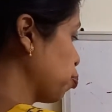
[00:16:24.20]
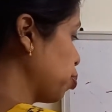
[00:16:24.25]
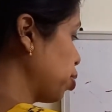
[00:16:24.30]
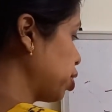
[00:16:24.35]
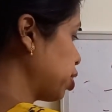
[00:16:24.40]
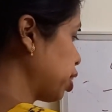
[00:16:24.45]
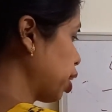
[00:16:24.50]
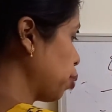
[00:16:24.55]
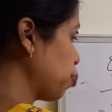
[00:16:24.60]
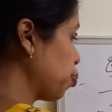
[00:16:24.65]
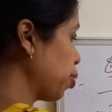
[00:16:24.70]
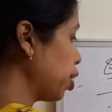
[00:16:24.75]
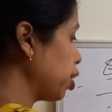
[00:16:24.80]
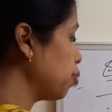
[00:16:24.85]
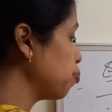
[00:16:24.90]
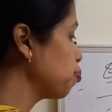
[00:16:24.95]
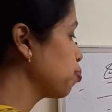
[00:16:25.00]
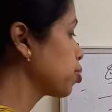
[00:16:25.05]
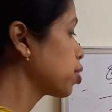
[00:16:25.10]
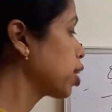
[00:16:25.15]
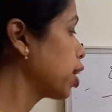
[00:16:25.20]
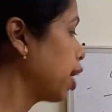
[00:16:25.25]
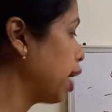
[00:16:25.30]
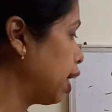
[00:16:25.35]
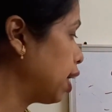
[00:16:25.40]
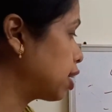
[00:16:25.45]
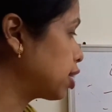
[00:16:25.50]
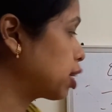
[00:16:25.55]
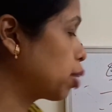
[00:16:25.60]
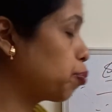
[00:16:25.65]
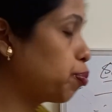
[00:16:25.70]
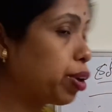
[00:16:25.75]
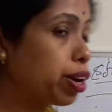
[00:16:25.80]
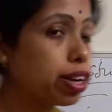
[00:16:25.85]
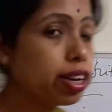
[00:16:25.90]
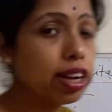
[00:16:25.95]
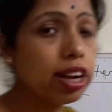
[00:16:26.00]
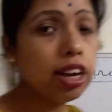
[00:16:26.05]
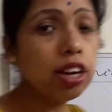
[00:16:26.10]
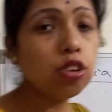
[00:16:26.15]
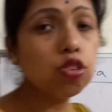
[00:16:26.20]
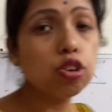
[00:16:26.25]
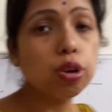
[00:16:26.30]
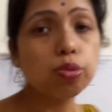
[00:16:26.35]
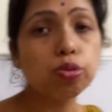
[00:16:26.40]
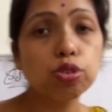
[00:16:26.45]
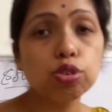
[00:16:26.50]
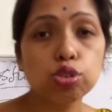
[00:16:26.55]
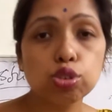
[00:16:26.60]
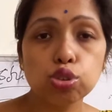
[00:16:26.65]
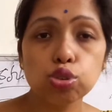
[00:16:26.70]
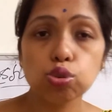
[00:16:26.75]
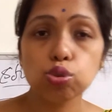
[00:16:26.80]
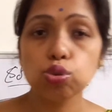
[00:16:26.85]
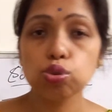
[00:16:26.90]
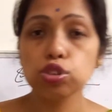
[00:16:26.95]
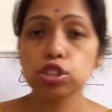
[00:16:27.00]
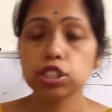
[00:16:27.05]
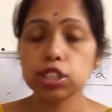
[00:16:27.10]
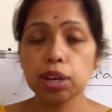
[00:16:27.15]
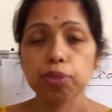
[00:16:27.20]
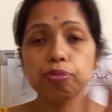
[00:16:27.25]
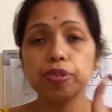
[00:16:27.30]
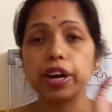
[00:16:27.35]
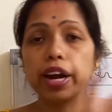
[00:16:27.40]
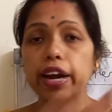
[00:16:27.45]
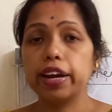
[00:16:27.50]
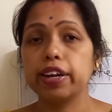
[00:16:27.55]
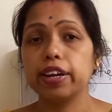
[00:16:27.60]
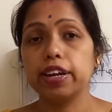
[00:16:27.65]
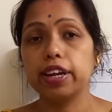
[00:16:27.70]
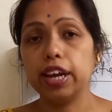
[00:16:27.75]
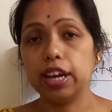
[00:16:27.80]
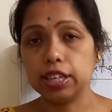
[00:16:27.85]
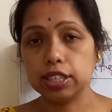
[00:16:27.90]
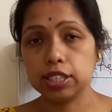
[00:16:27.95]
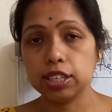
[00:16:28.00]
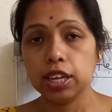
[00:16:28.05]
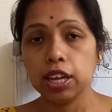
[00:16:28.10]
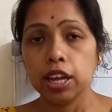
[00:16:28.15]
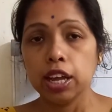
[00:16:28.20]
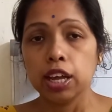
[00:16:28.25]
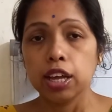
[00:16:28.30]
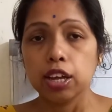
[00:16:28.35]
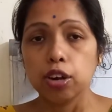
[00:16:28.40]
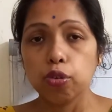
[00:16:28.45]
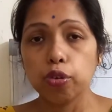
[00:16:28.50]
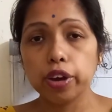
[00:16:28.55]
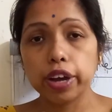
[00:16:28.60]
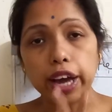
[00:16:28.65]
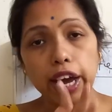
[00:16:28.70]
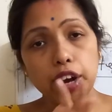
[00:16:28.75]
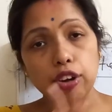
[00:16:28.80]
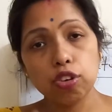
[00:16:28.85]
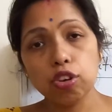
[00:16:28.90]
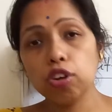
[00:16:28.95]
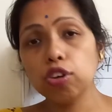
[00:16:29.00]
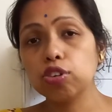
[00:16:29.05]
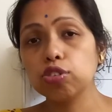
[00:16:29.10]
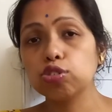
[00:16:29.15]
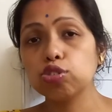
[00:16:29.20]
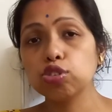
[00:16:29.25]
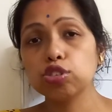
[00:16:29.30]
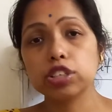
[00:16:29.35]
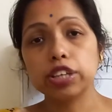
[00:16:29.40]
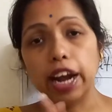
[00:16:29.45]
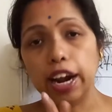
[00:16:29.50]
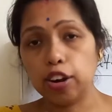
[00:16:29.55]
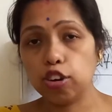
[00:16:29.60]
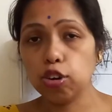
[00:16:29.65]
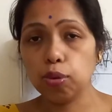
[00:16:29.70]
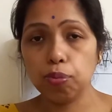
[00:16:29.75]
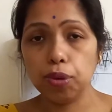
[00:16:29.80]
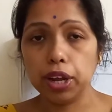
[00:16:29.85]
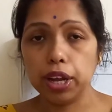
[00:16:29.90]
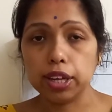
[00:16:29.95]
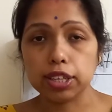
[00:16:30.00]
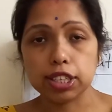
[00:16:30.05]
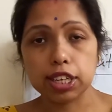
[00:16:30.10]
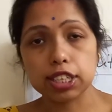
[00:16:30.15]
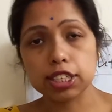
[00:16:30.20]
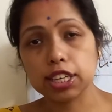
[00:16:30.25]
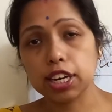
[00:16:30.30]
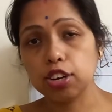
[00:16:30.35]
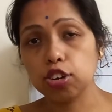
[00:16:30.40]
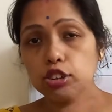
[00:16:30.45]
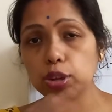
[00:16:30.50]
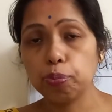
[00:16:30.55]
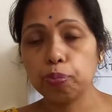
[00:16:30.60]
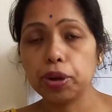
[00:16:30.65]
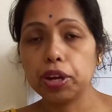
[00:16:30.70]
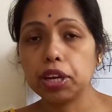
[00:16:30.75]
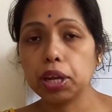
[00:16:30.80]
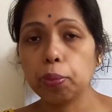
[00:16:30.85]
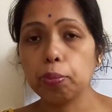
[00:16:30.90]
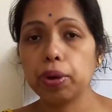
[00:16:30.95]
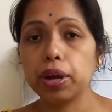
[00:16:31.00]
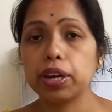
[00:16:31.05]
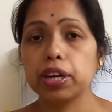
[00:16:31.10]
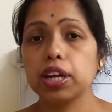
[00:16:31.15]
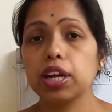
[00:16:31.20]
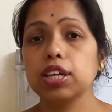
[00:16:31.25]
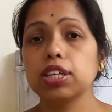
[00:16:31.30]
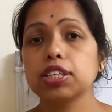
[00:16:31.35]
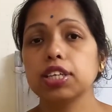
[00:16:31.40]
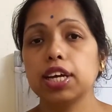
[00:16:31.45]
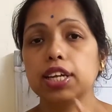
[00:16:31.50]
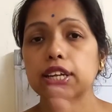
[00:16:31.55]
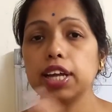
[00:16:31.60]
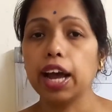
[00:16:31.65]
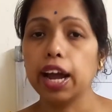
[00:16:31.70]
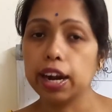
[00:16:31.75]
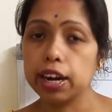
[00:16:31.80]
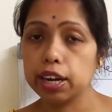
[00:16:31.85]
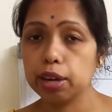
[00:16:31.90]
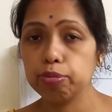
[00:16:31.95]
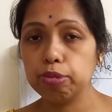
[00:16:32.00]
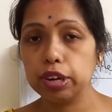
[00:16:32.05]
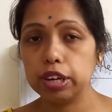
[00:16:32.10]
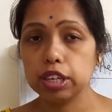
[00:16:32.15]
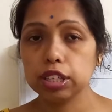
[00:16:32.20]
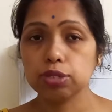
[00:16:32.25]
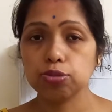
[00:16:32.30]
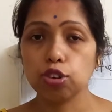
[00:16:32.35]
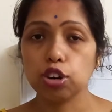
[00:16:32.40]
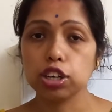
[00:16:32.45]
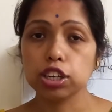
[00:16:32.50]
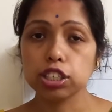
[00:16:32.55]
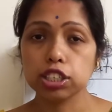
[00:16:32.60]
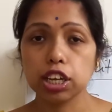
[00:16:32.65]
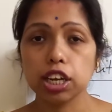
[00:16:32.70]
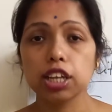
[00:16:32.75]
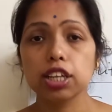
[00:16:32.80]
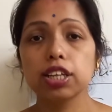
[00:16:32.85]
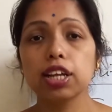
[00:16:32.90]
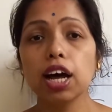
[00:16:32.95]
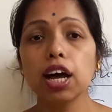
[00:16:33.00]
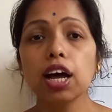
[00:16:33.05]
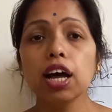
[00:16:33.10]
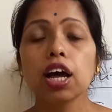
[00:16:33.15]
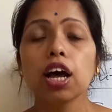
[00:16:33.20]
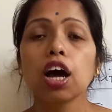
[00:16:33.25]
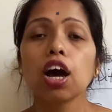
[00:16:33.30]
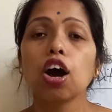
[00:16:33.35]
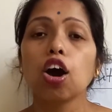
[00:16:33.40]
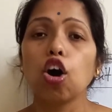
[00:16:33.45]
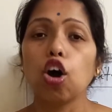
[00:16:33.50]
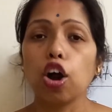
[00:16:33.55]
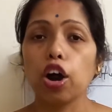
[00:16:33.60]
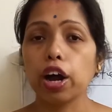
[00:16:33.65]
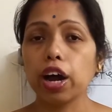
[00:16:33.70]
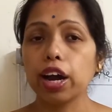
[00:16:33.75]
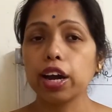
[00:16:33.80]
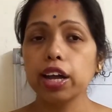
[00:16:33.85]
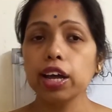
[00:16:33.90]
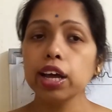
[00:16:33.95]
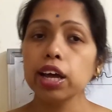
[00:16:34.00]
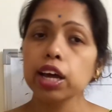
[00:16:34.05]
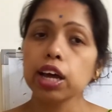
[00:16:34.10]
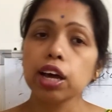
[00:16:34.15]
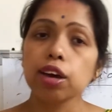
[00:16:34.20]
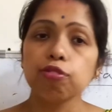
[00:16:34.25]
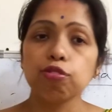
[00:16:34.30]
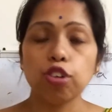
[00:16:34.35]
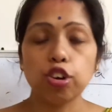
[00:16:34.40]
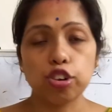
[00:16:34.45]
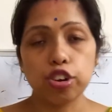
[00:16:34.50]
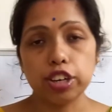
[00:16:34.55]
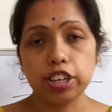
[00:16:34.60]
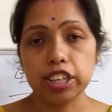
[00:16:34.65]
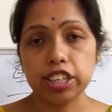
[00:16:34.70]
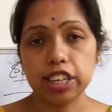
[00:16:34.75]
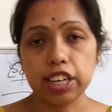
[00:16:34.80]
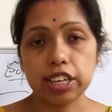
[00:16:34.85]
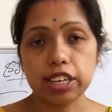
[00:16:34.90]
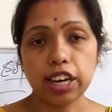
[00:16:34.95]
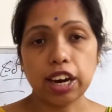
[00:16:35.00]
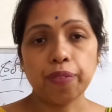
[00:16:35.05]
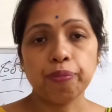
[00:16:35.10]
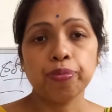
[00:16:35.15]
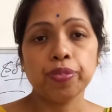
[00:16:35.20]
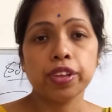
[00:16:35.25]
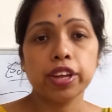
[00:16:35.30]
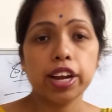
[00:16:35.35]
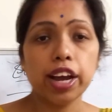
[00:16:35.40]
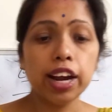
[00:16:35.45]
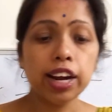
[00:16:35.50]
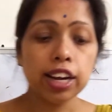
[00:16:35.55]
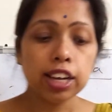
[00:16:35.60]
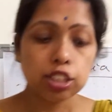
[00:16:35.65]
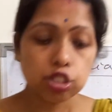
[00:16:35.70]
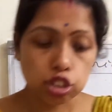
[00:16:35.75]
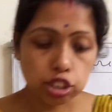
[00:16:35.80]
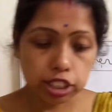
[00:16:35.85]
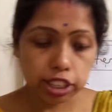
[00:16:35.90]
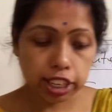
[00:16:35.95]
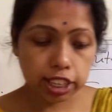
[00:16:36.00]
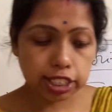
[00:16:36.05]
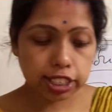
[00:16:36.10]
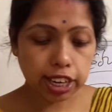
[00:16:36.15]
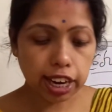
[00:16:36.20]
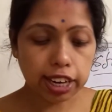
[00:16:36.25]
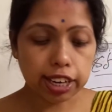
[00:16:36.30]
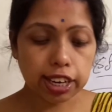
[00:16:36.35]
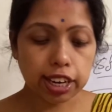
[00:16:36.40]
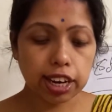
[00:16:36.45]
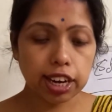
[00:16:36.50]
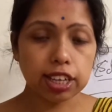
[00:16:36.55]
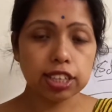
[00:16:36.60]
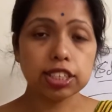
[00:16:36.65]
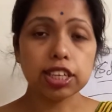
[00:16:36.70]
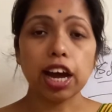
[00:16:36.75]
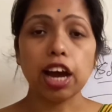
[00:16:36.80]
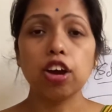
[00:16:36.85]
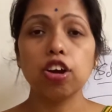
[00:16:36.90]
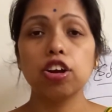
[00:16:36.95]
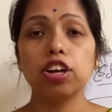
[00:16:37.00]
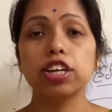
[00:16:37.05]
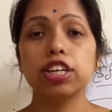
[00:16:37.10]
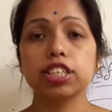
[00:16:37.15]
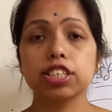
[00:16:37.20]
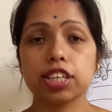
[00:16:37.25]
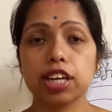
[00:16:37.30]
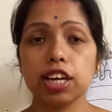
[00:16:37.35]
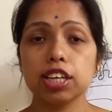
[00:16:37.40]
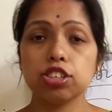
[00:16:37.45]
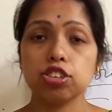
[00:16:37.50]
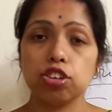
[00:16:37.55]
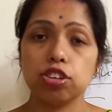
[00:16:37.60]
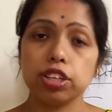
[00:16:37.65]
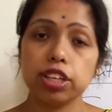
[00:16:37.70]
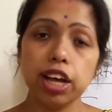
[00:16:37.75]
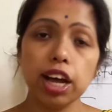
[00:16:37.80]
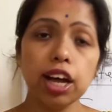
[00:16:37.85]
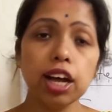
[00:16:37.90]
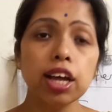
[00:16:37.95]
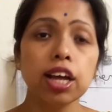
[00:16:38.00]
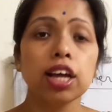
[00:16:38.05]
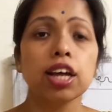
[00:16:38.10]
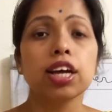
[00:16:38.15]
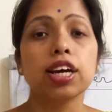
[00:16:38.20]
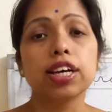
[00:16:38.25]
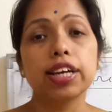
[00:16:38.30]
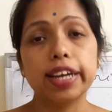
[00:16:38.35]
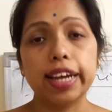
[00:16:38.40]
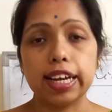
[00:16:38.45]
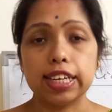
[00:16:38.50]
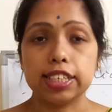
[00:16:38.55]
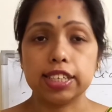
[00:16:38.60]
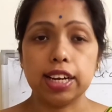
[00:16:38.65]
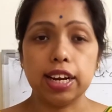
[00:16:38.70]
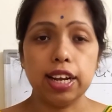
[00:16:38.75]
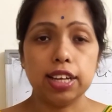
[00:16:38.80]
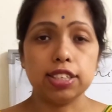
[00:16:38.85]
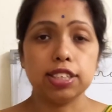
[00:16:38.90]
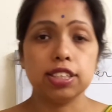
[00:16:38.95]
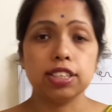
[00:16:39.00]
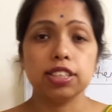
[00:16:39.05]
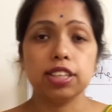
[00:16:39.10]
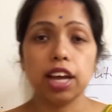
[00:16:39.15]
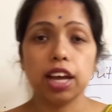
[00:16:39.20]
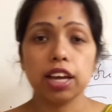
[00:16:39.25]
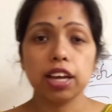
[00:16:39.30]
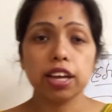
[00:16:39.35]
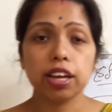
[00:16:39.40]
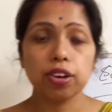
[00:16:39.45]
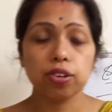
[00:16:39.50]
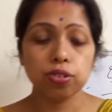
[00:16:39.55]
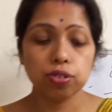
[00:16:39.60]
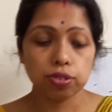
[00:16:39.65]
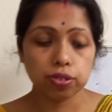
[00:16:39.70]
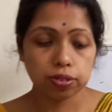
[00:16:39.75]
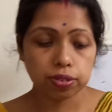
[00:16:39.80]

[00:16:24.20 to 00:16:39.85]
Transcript: p-type and n-type material, we have to choose some criteria. We cannot choose randomly such kind of the p-type materials and the n-type materials for designing the organic photodetector. Right? So these criteria I will discuss on the next class. Thank you.